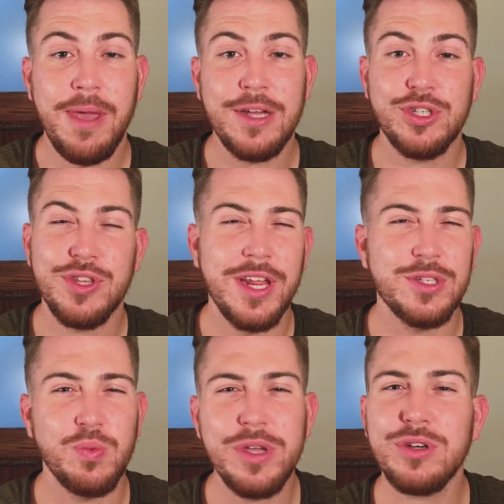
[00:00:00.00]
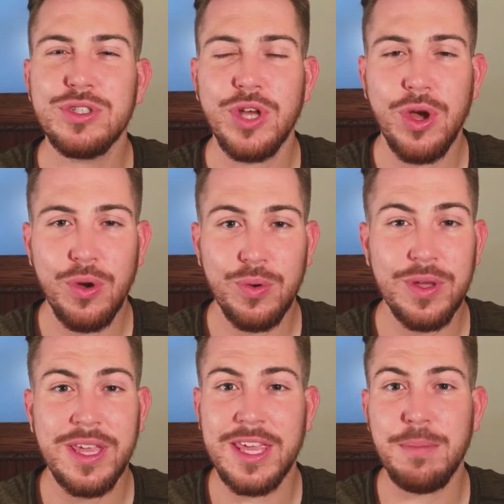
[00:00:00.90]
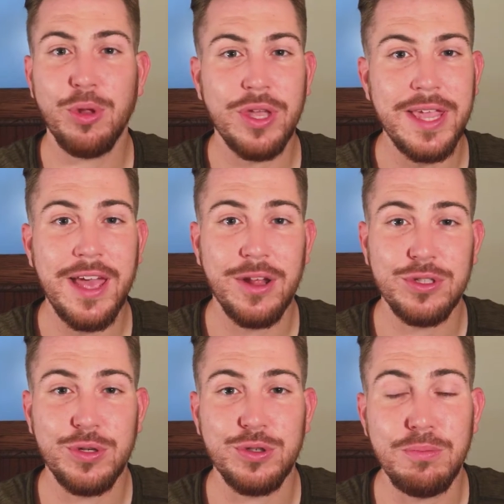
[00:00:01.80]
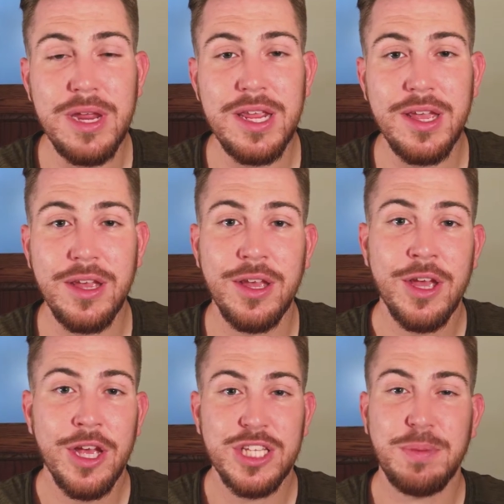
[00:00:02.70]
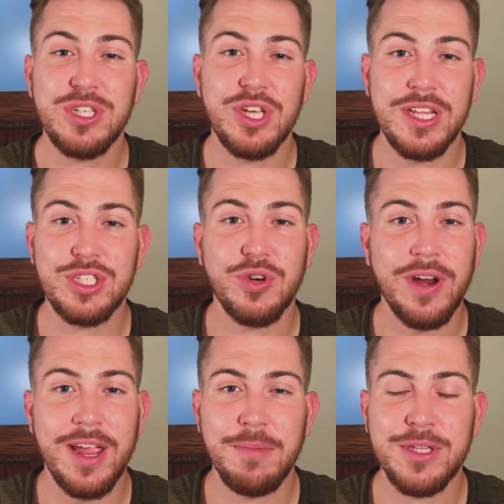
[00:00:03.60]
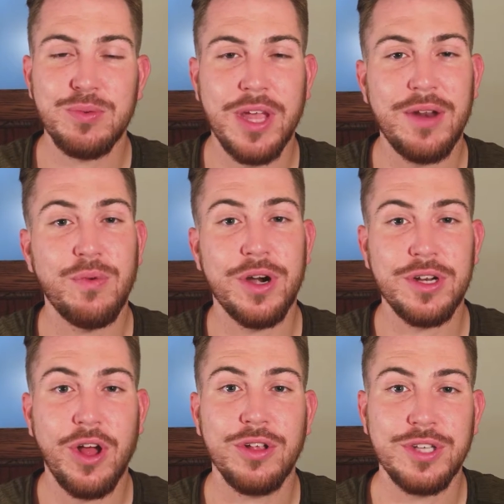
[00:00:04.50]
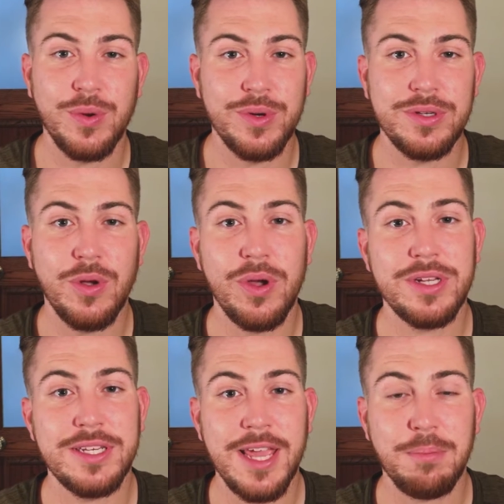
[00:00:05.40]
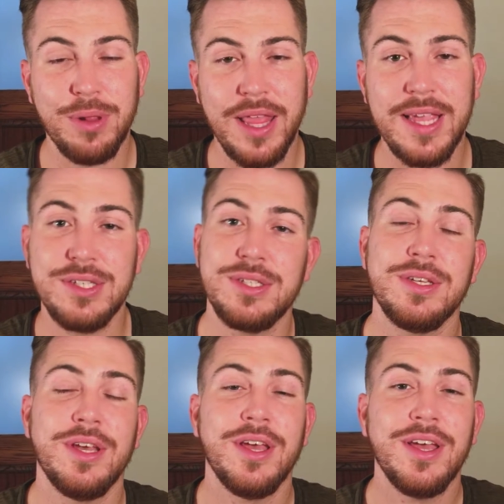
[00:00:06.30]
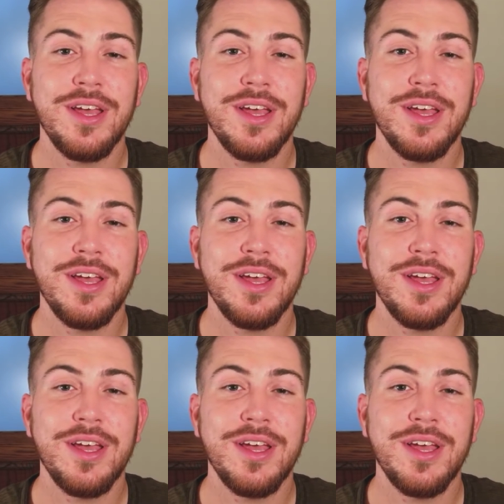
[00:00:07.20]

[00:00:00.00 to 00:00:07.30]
make sure the next week or so, keep looking out on social media, especially Instagram. That's kind of where it all is going to take place.